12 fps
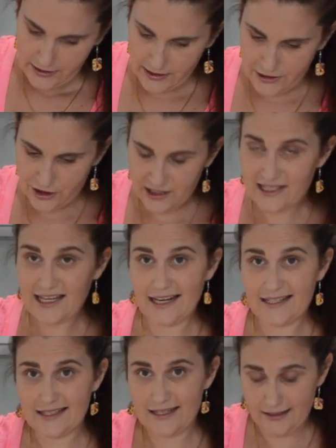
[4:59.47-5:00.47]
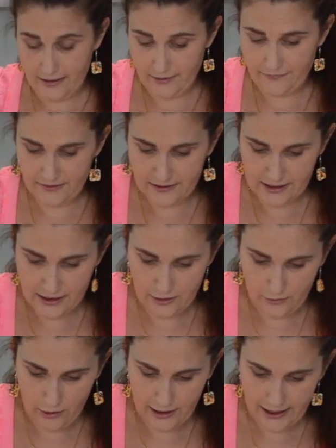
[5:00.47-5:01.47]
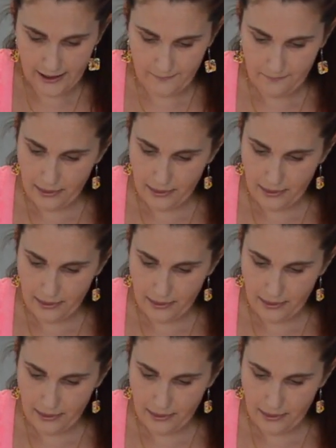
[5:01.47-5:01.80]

and just taste it if it's to your liking.